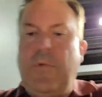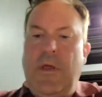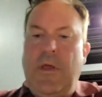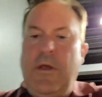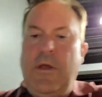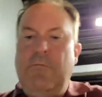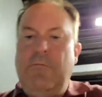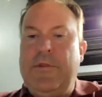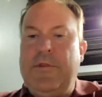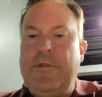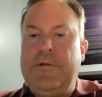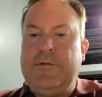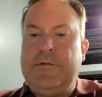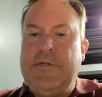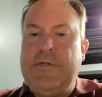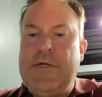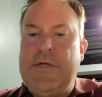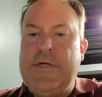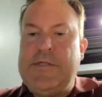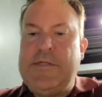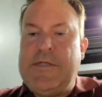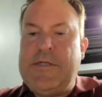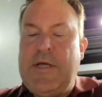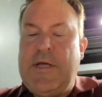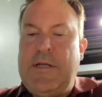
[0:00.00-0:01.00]
with
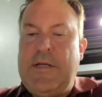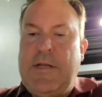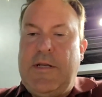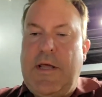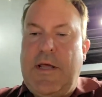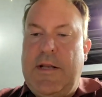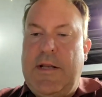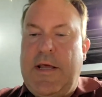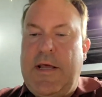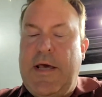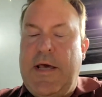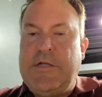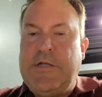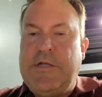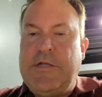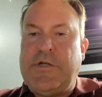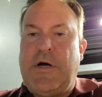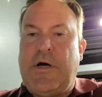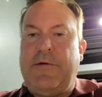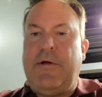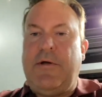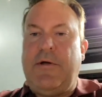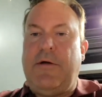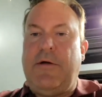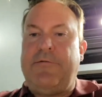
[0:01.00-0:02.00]
Liz and Age
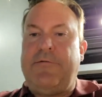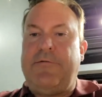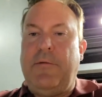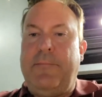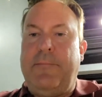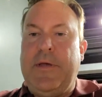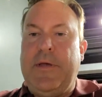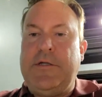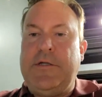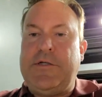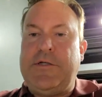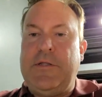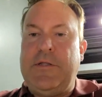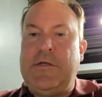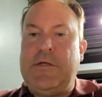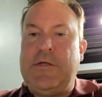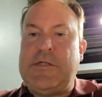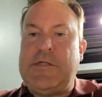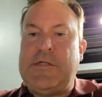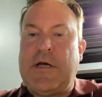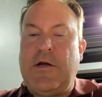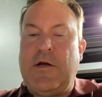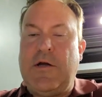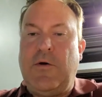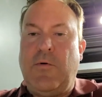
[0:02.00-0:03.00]
off a bench in the
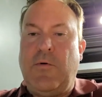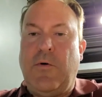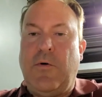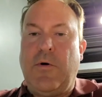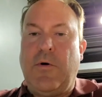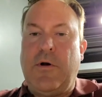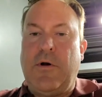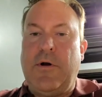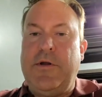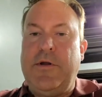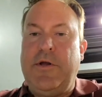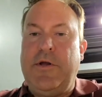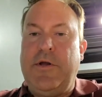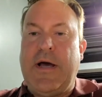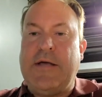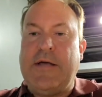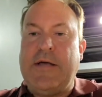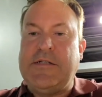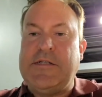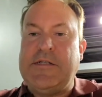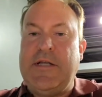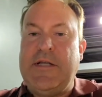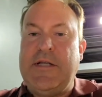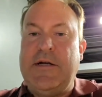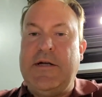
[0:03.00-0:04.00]
second quarter and you guys
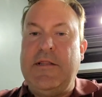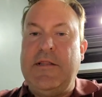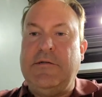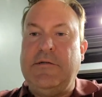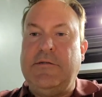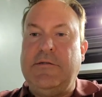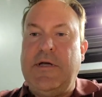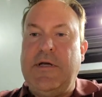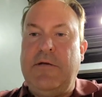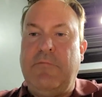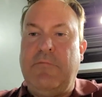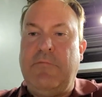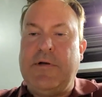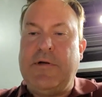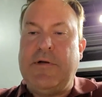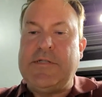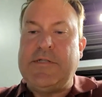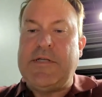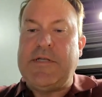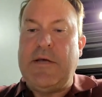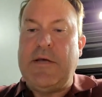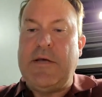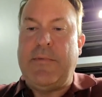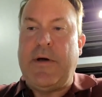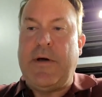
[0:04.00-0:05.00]
extended the lead, what does it
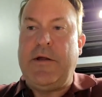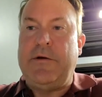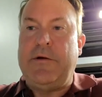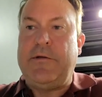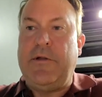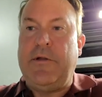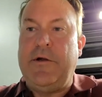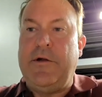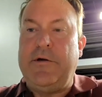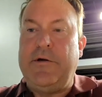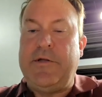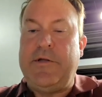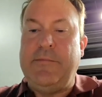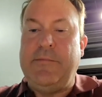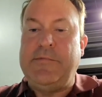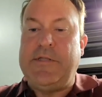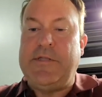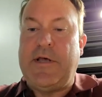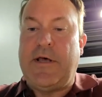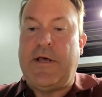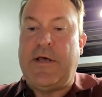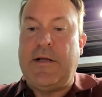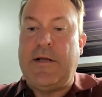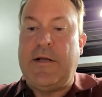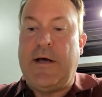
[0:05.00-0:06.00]
say about your team's depth?